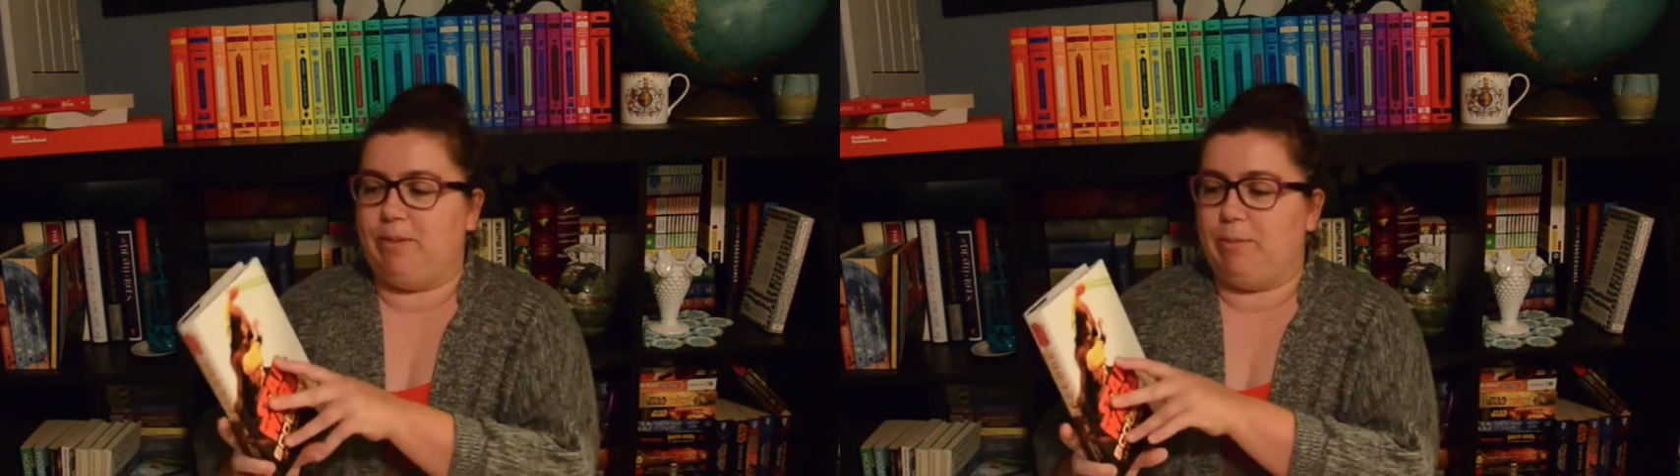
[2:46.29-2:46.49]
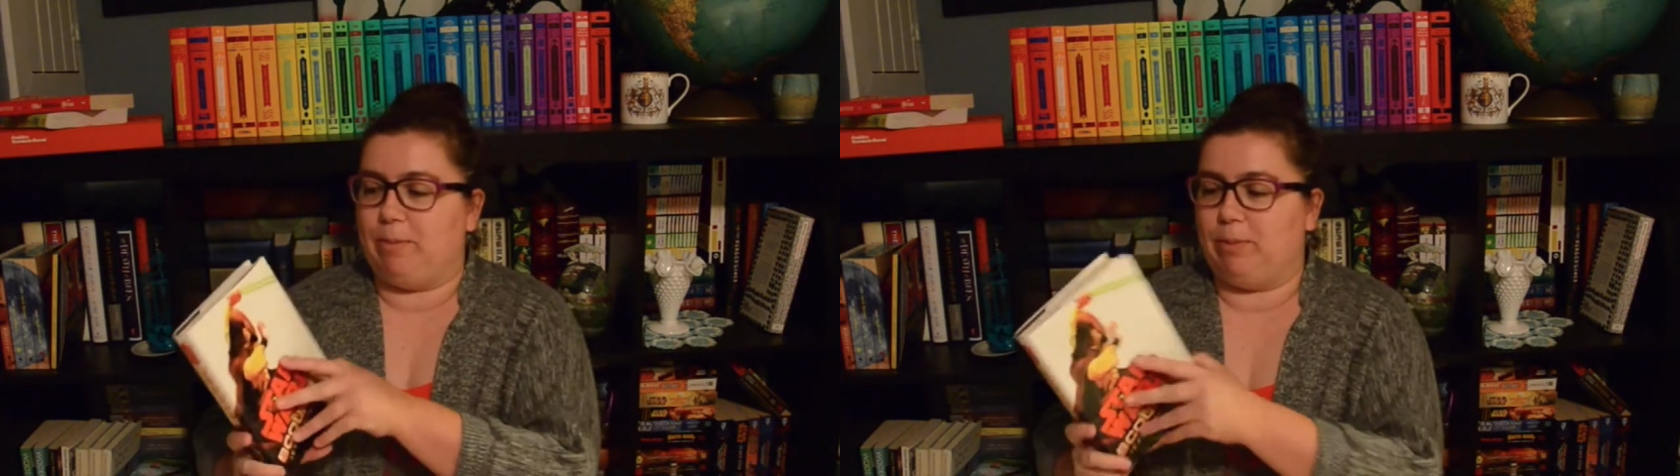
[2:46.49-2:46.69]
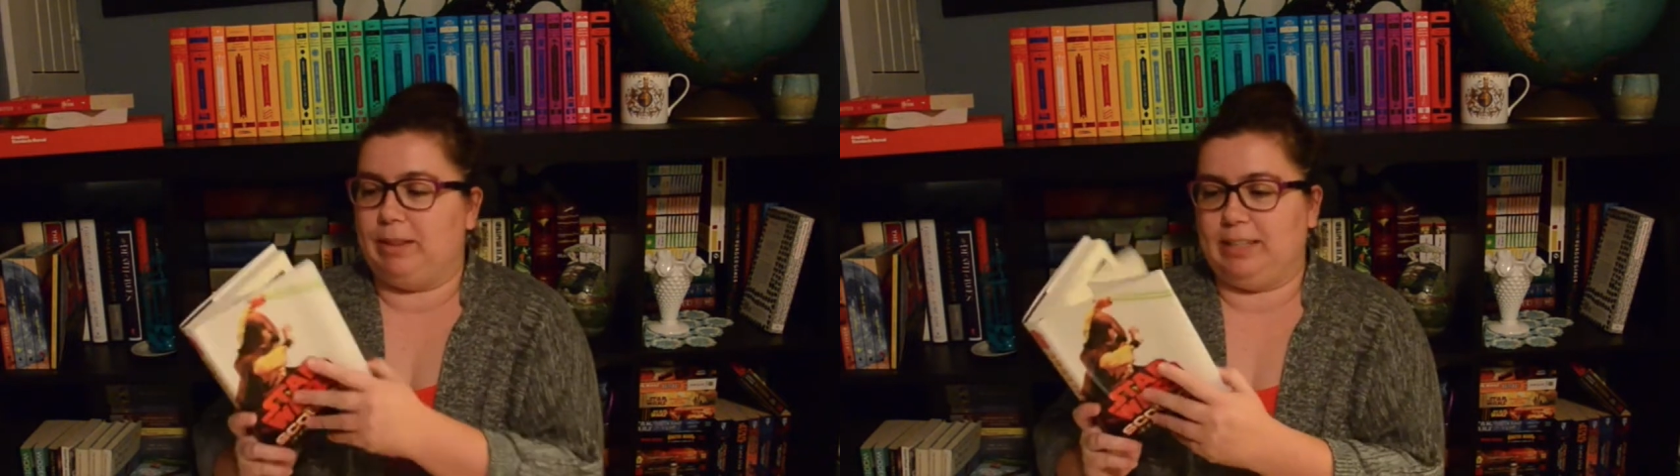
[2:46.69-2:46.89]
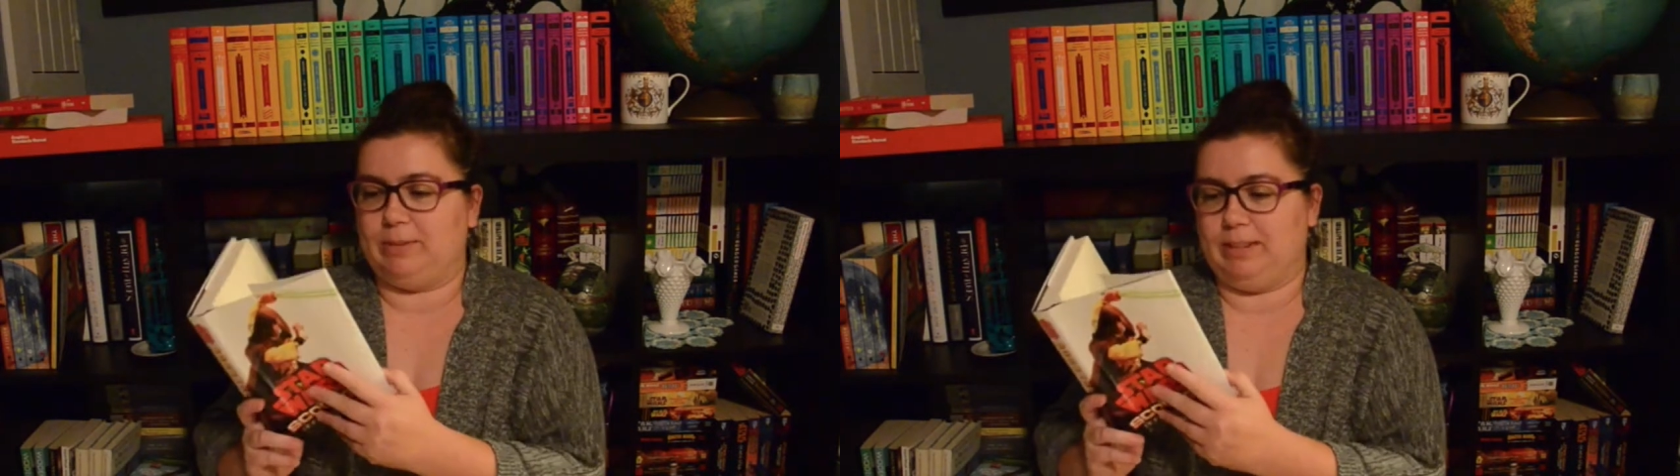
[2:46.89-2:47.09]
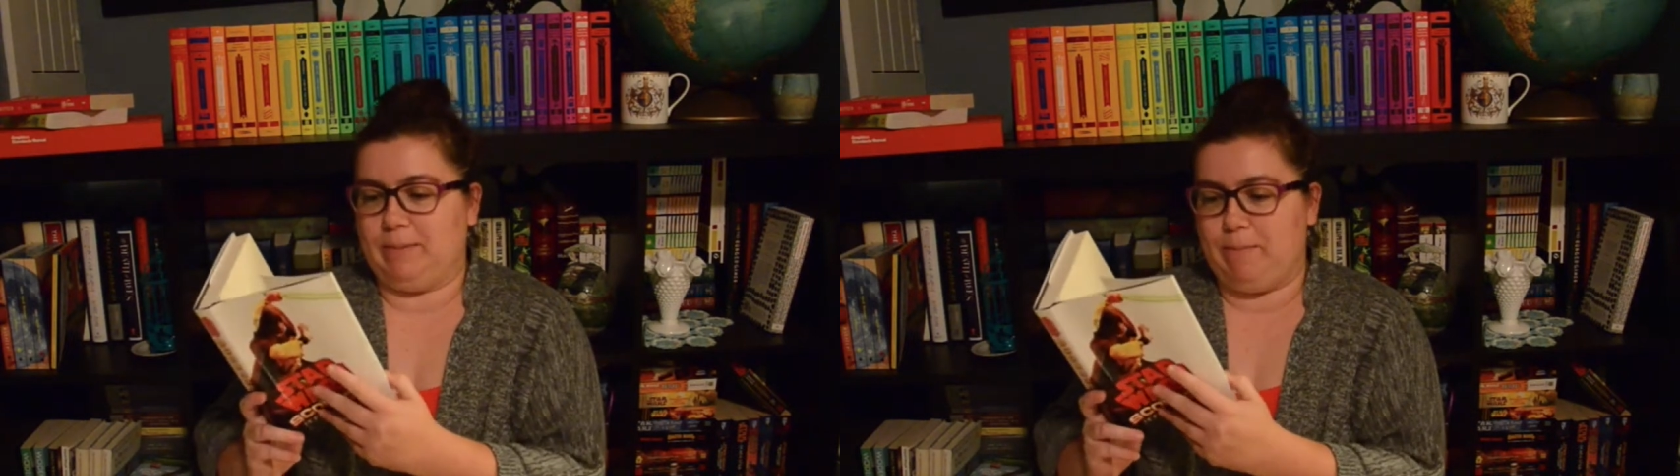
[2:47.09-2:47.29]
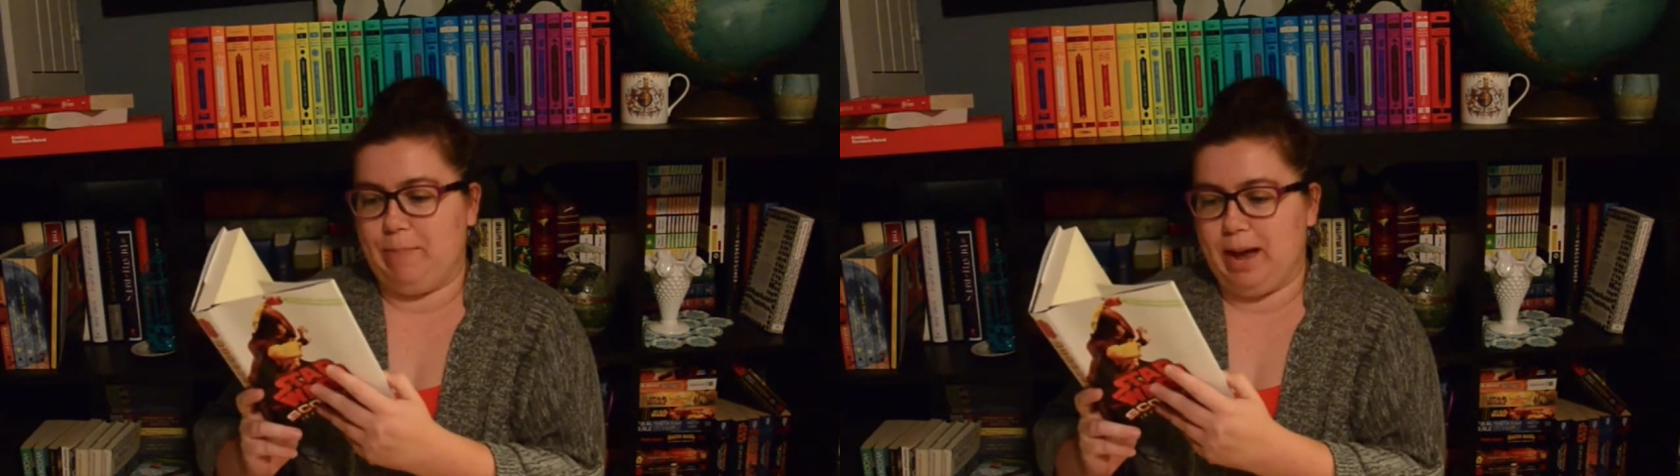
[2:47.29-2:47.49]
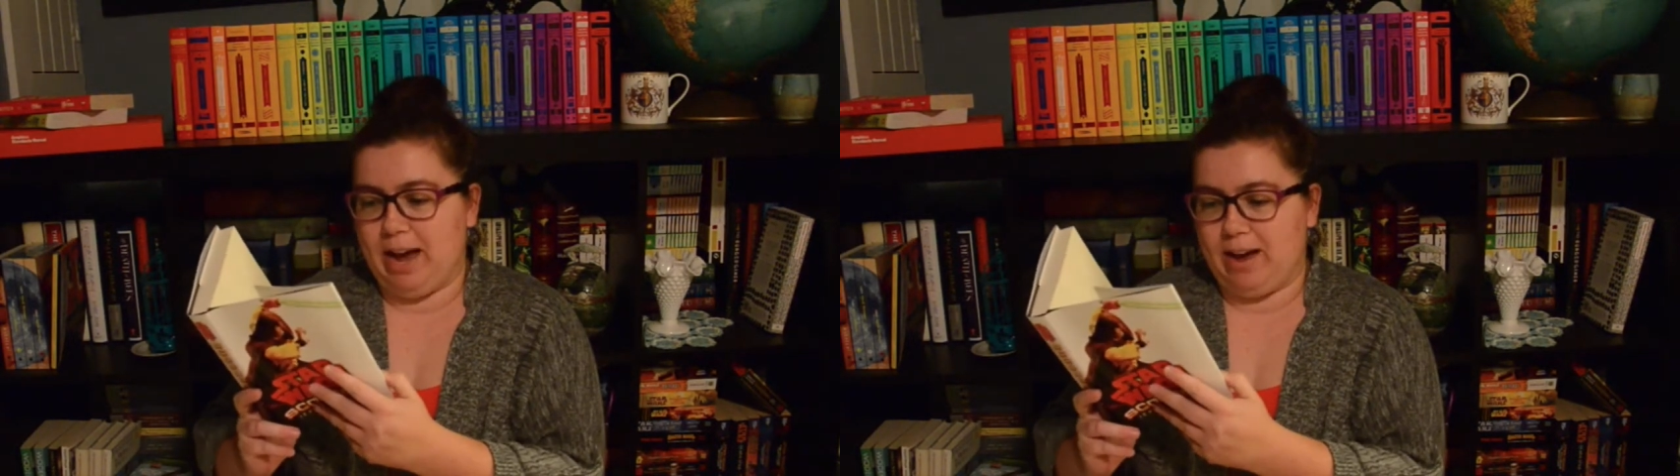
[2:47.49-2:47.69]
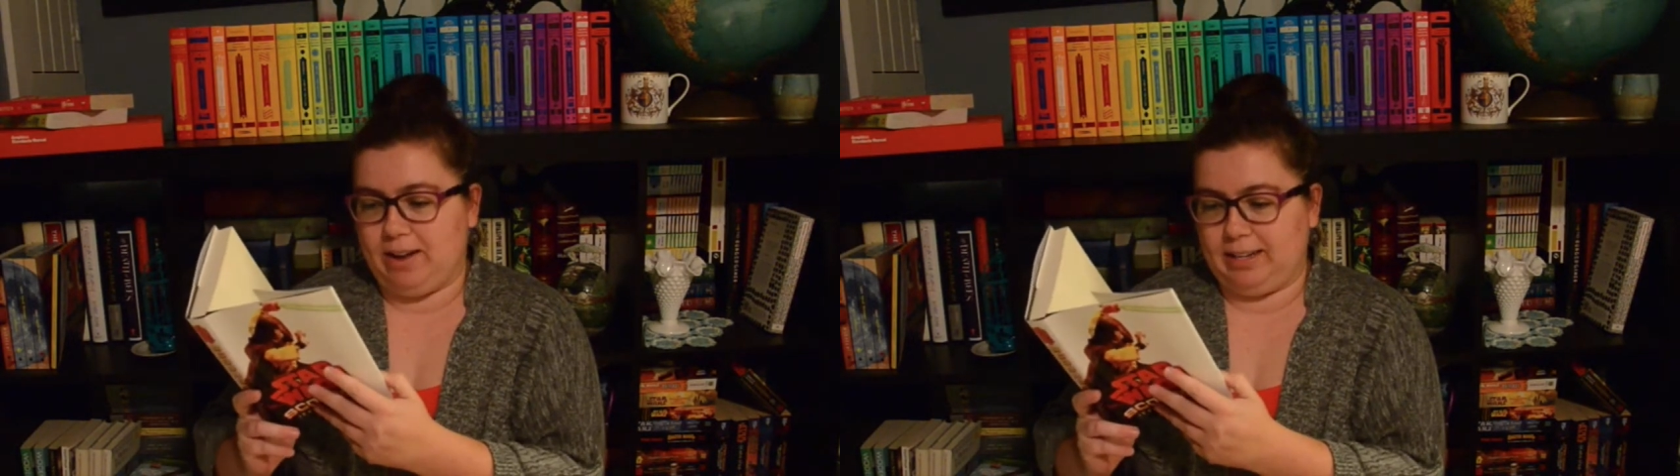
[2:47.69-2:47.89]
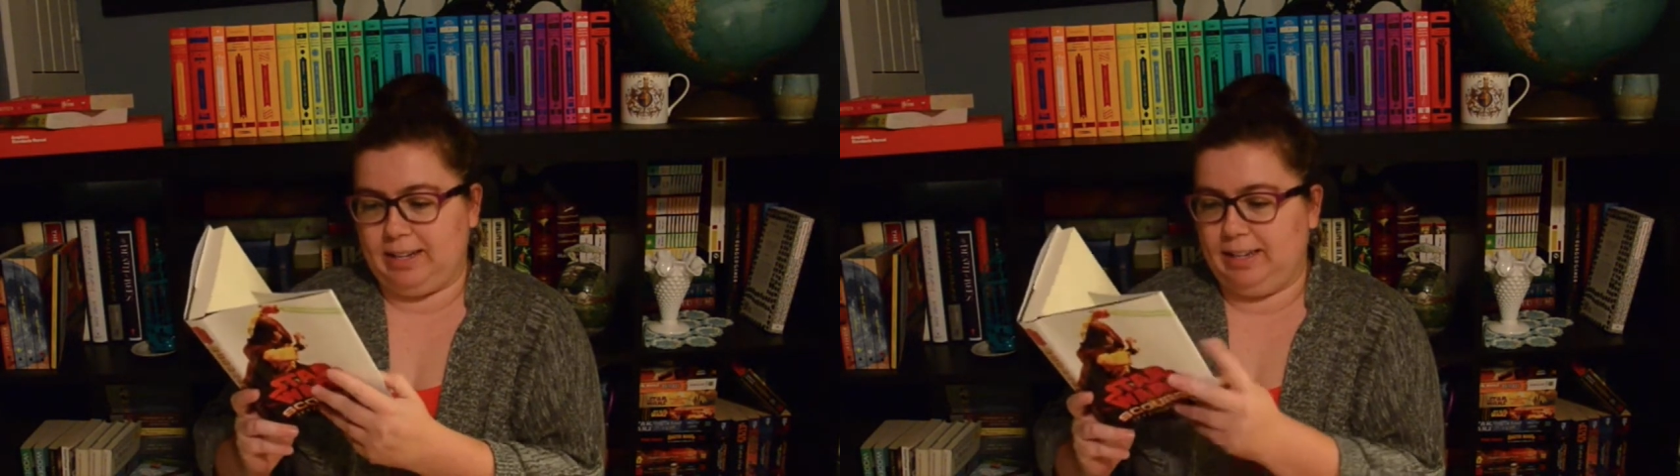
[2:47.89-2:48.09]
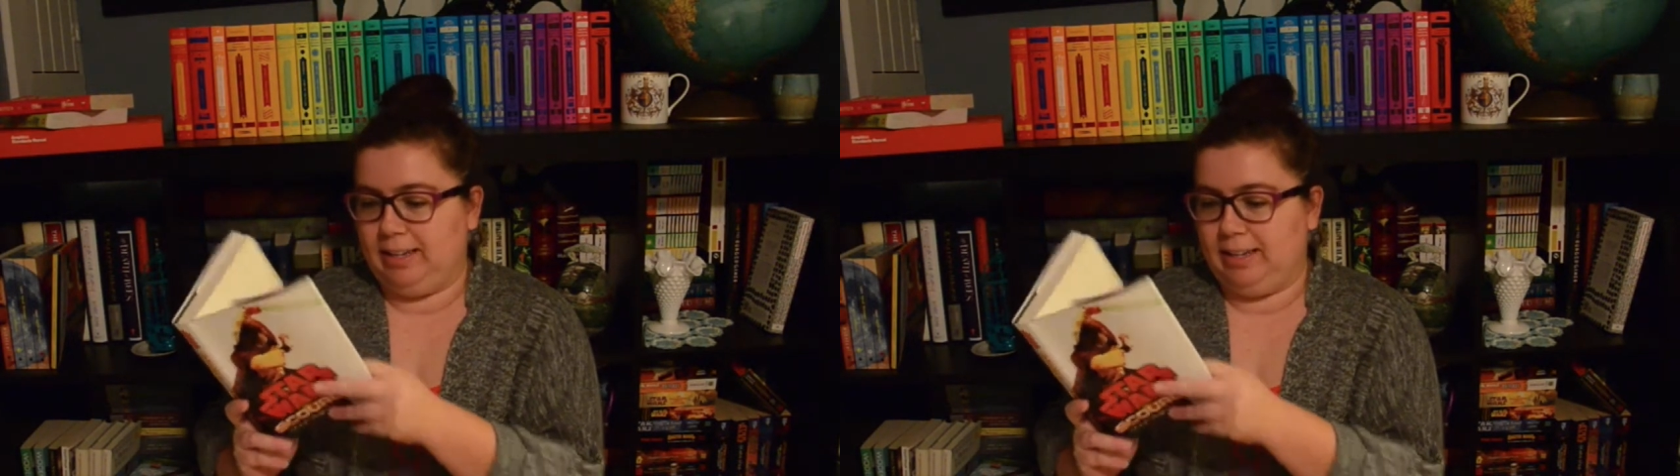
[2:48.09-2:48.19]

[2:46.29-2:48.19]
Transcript: even remember what this one's about.